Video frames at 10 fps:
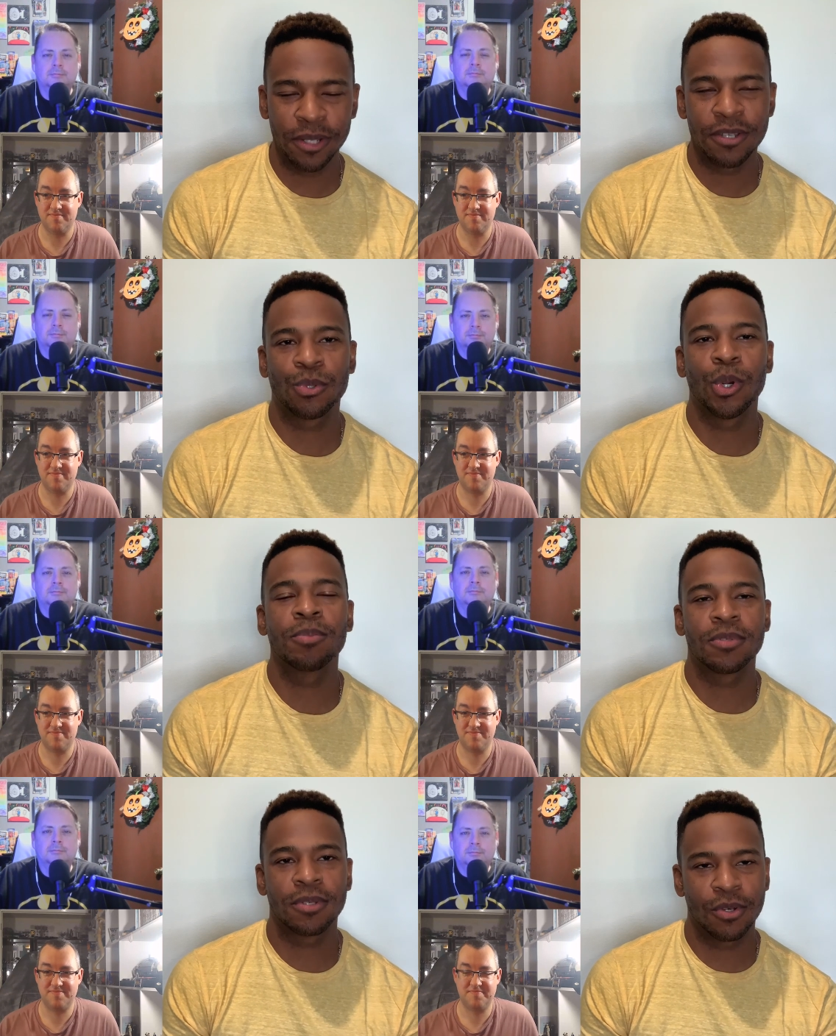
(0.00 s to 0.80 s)
Speaker 1: read the
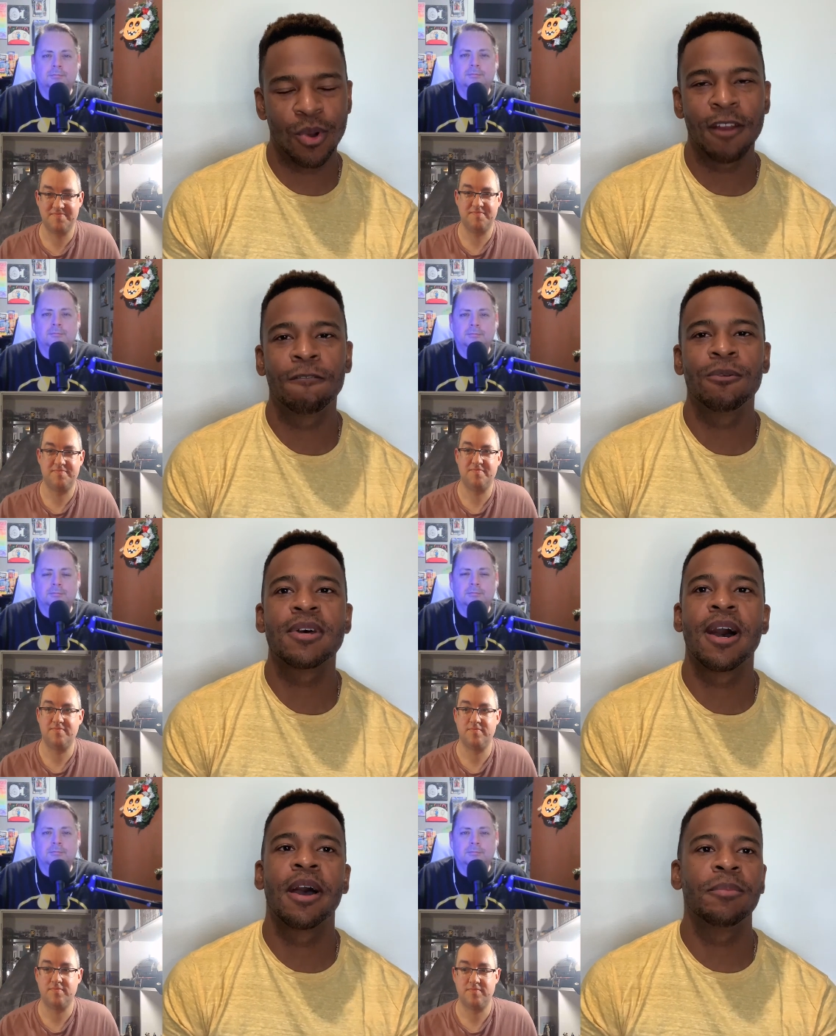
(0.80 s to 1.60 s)
script quite a few
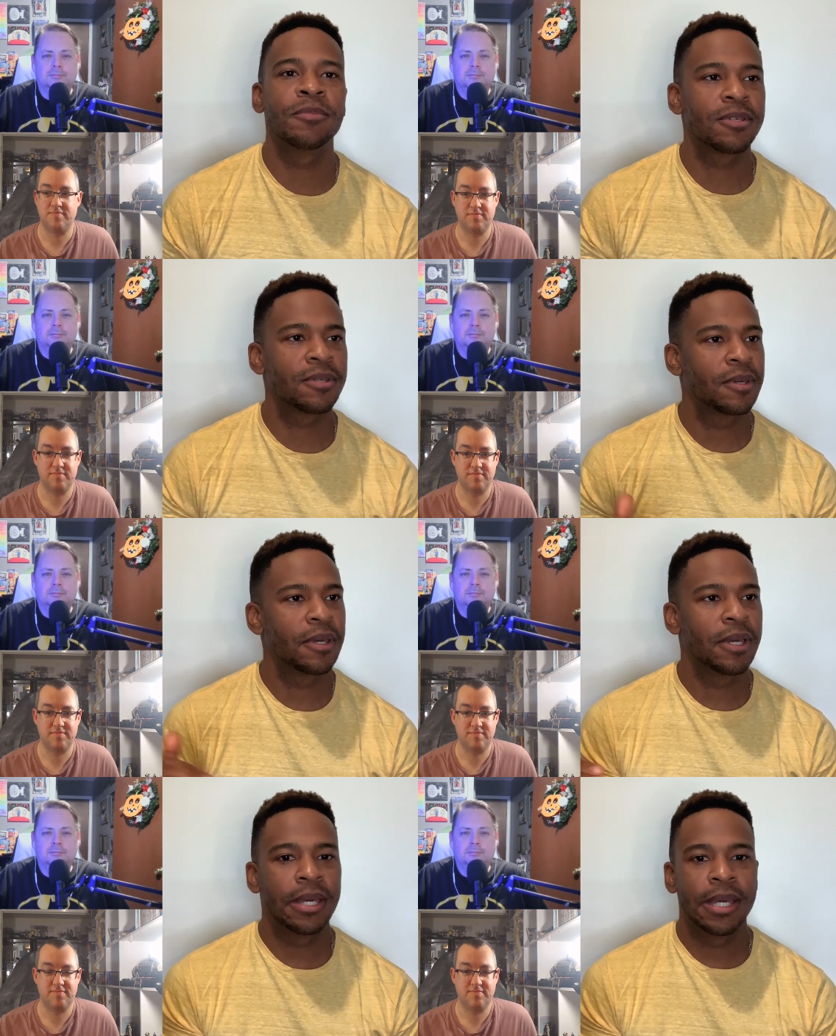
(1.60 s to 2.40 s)
times,
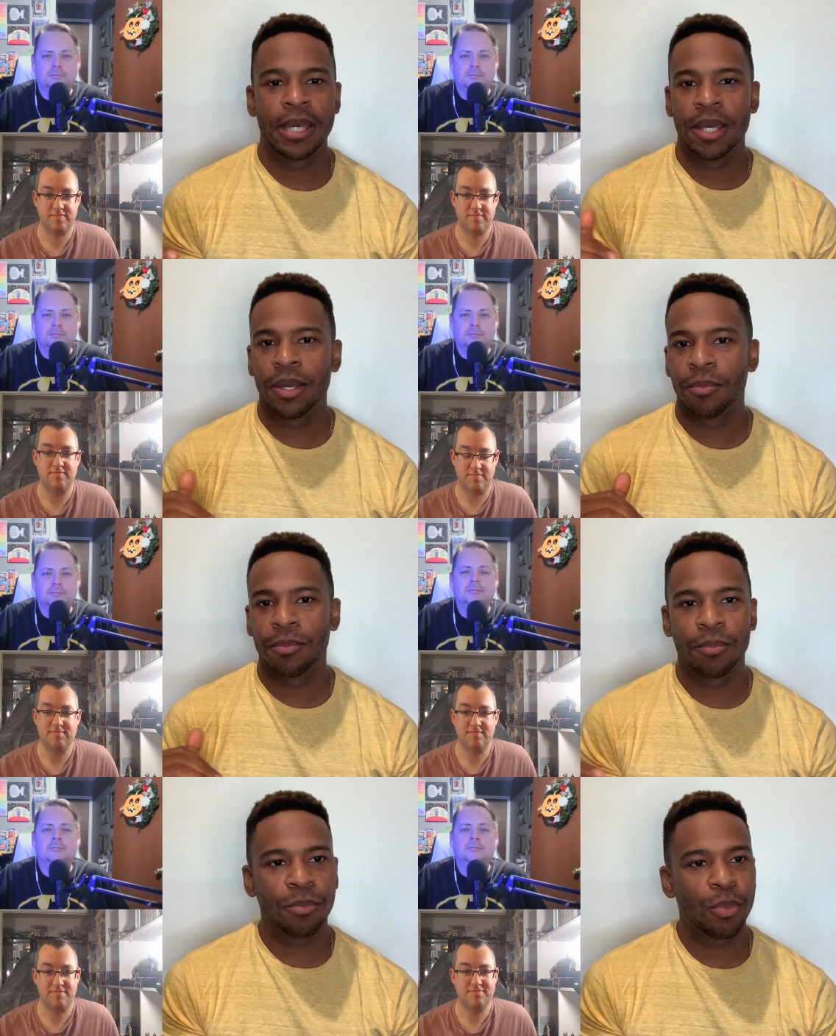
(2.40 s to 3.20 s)

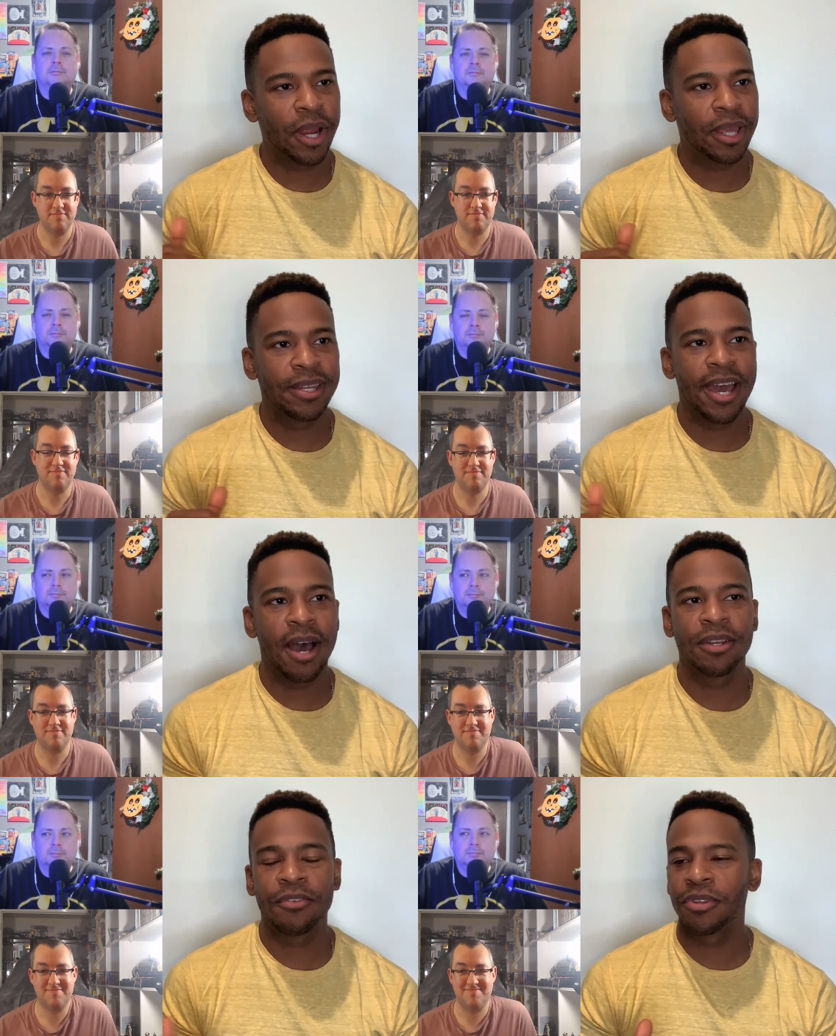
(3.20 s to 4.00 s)
breaking
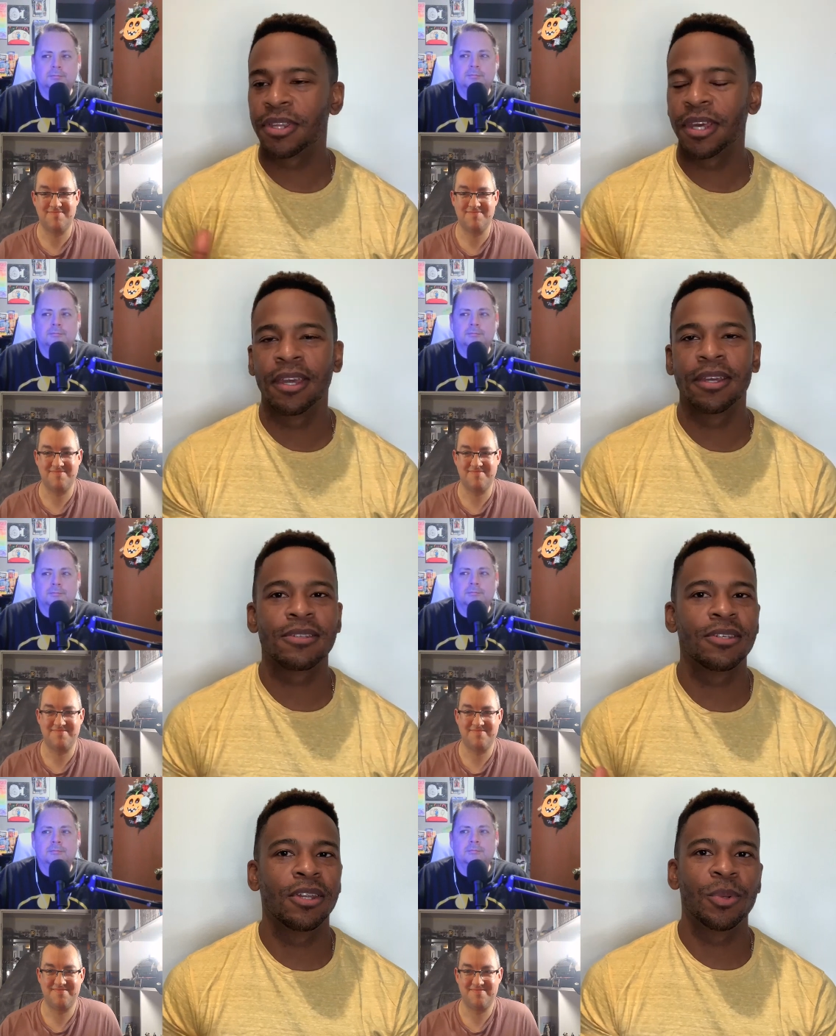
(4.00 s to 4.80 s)
down different
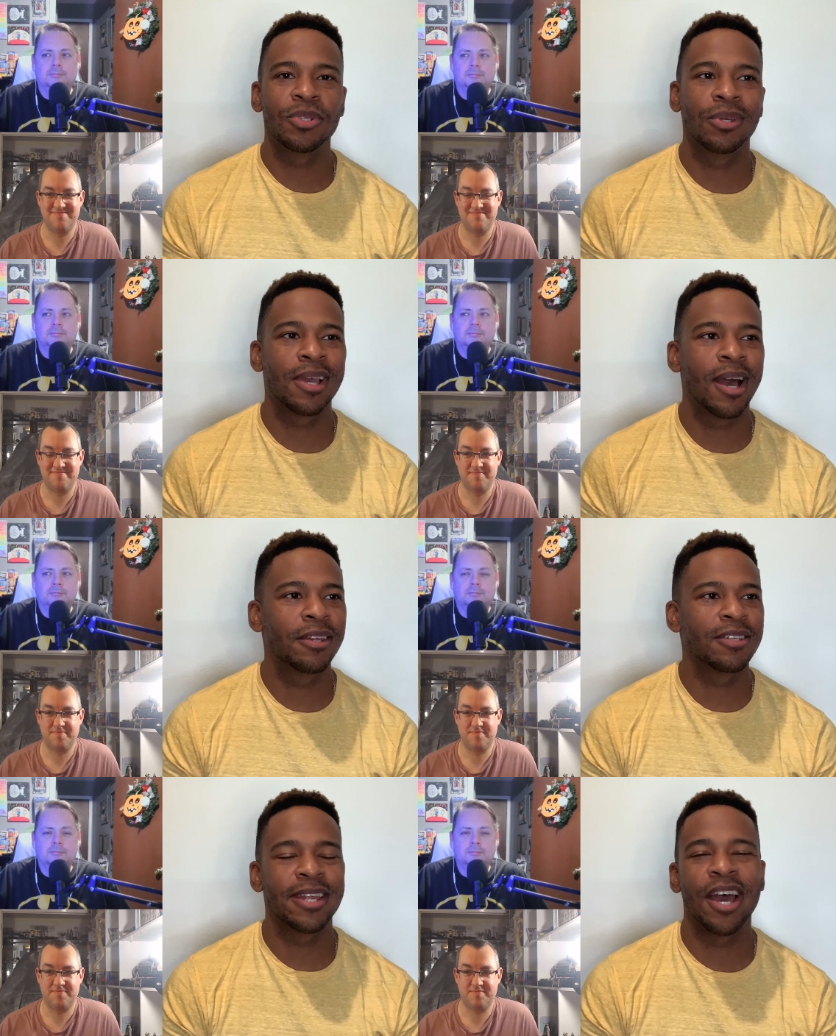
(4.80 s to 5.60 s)
things, you know, which you
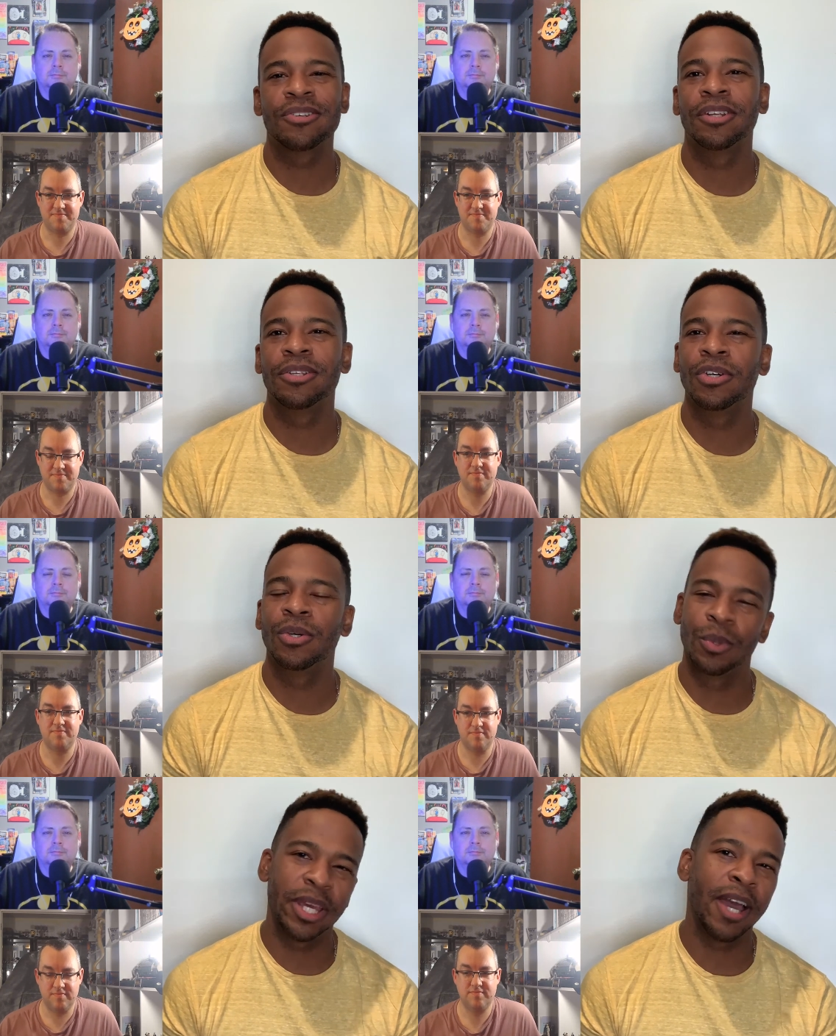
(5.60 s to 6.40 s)
kind of just naturally
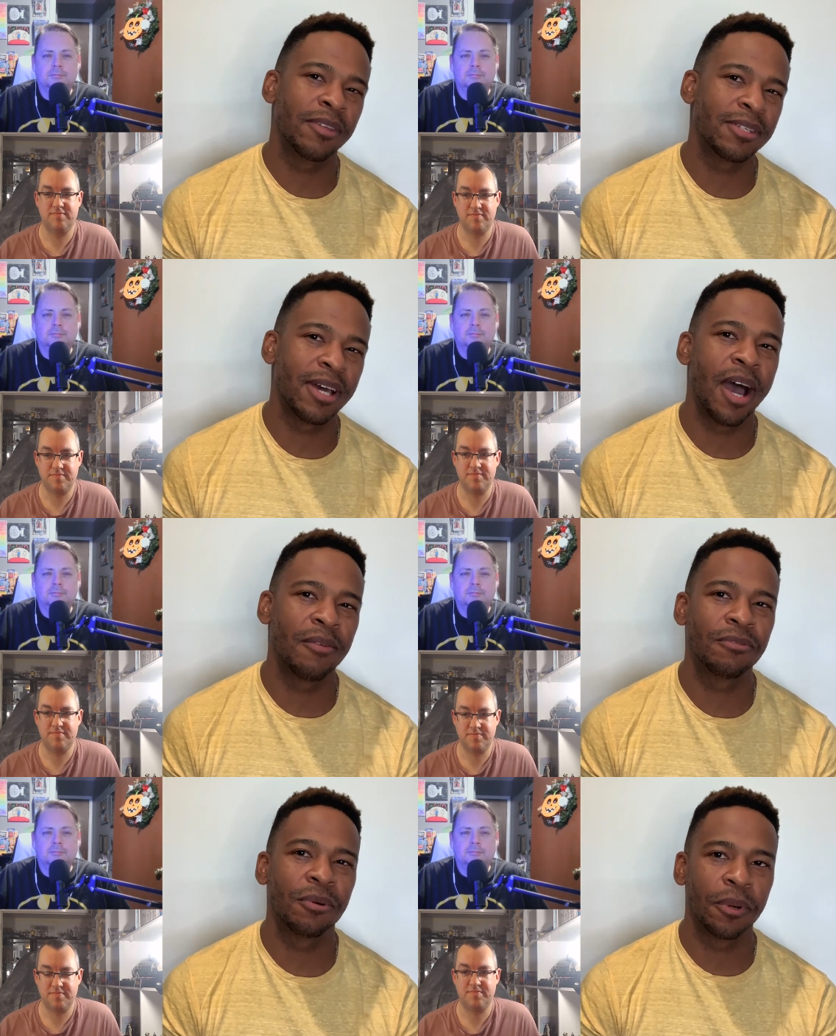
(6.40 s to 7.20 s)
do when you have the
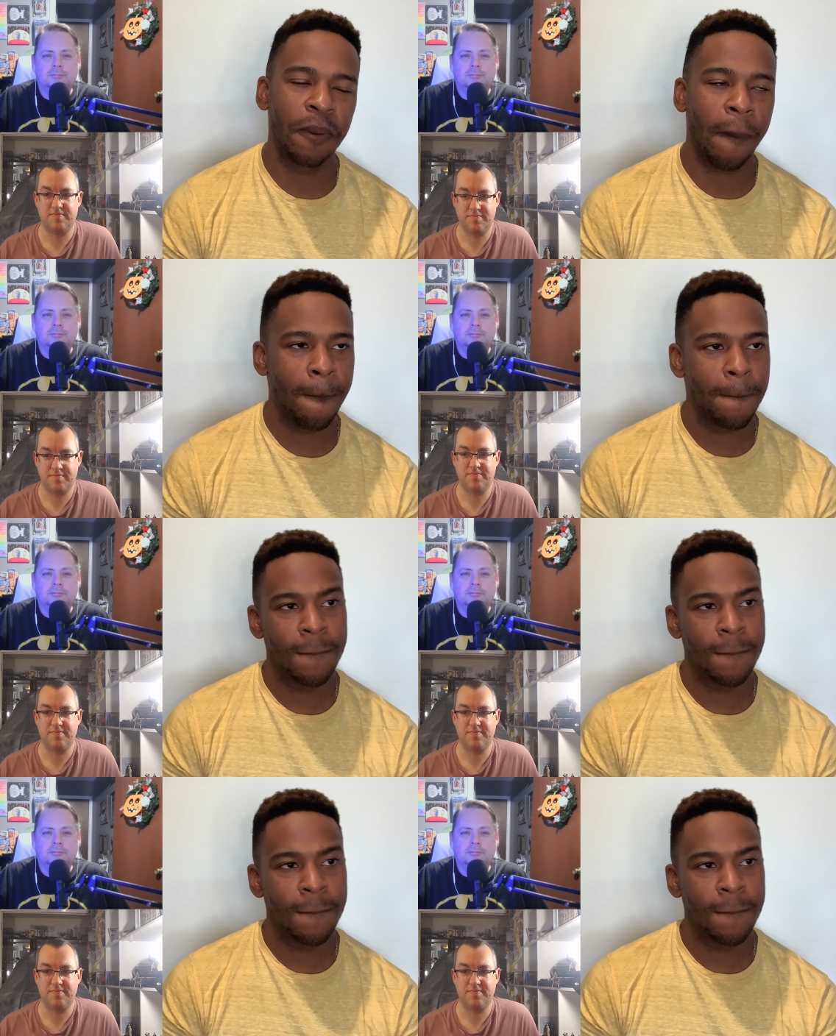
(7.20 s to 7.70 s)
time for it.